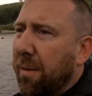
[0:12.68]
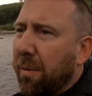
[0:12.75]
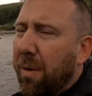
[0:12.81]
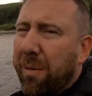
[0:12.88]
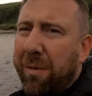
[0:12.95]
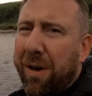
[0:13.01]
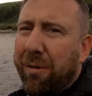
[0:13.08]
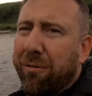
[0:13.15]

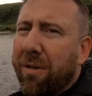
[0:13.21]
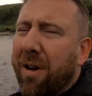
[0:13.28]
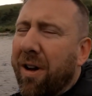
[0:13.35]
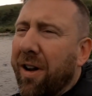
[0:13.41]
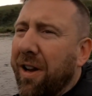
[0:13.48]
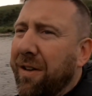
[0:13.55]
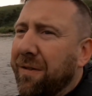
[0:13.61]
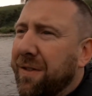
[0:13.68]
When we
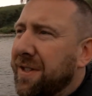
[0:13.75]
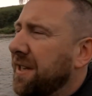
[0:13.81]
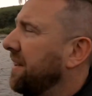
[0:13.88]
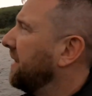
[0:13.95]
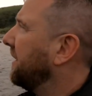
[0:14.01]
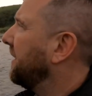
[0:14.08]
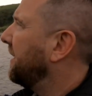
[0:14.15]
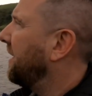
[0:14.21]
arrived
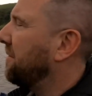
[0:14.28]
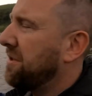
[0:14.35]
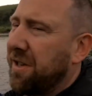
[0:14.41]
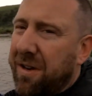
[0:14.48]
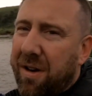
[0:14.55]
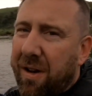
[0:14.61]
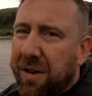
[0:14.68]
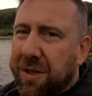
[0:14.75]
there was a
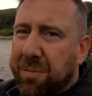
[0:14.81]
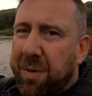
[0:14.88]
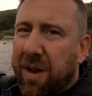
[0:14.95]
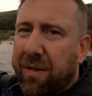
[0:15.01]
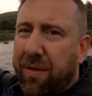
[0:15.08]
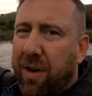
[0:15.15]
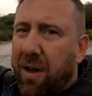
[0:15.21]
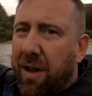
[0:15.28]
nice bit
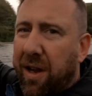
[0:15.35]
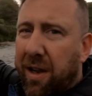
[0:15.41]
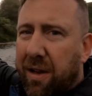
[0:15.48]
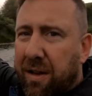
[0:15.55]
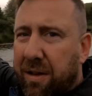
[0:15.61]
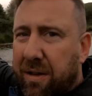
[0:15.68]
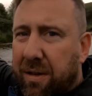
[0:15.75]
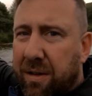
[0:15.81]
of light
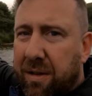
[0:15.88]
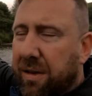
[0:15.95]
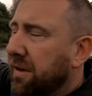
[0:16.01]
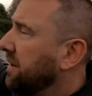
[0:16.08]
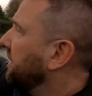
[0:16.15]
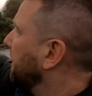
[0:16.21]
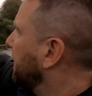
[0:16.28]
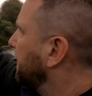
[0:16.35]

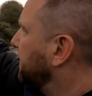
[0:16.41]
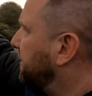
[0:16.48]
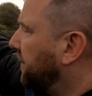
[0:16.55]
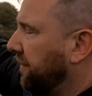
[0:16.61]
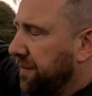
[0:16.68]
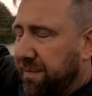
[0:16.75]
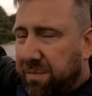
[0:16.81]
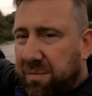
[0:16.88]
sort
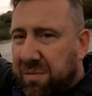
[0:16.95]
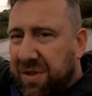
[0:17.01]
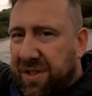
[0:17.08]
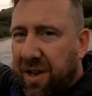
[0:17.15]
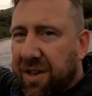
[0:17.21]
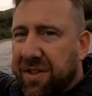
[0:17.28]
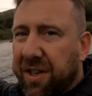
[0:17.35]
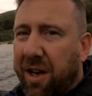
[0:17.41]
of
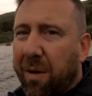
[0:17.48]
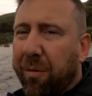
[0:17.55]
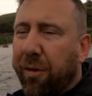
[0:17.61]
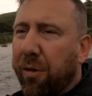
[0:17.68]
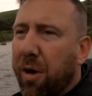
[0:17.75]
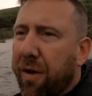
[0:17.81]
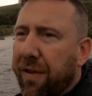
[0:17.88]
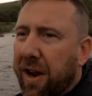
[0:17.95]
starting to come
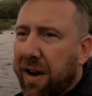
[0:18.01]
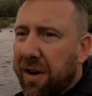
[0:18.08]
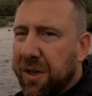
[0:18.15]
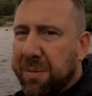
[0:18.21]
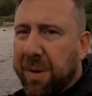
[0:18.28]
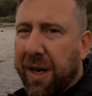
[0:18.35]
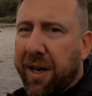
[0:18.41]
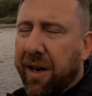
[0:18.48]
through over there, nice
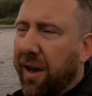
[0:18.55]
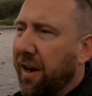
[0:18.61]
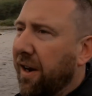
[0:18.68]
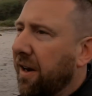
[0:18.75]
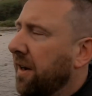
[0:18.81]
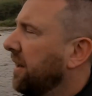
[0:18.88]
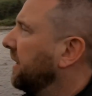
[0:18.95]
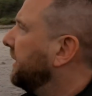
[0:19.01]
bit of
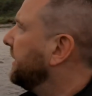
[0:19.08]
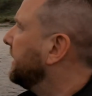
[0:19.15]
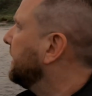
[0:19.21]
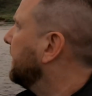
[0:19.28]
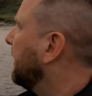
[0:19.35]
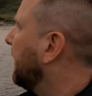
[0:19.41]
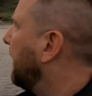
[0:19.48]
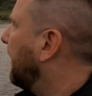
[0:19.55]
colour,
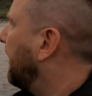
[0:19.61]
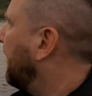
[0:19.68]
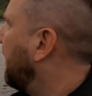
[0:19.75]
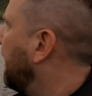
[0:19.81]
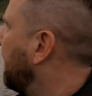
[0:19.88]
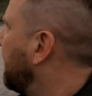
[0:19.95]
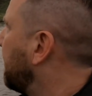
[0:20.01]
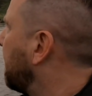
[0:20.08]

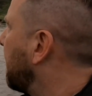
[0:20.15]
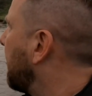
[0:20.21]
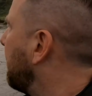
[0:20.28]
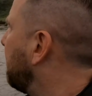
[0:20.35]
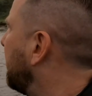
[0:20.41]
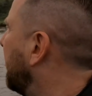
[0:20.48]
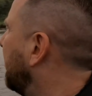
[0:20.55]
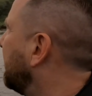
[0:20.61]
but
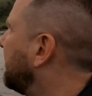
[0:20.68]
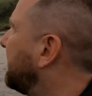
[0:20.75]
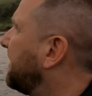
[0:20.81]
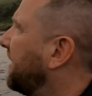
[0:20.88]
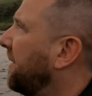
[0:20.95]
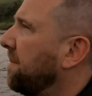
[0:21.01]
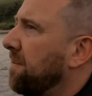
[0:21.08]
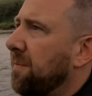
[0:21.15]
it's,
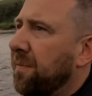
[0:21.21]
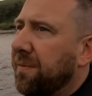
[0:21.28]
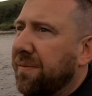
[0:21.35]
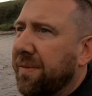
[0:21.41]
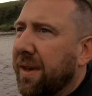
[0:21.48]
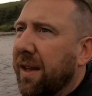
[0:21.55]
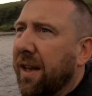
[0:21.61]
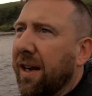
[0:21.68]

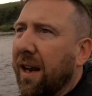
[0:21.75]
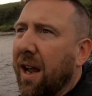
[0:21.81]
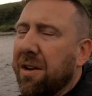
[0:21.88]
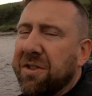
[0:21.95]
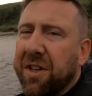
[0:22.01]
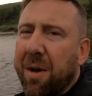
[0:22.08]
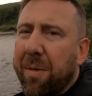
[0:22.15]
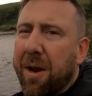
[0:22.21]
the
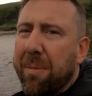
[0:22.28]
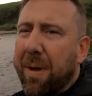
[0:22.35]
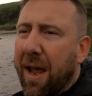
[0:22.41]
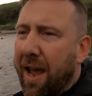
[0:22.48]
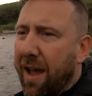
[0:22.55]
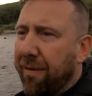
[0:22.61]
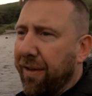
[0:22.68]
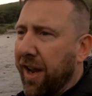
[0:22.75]
clouds come in a bit
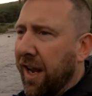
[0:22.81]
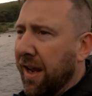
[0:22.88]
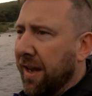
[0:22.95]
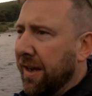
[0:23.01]
heavy.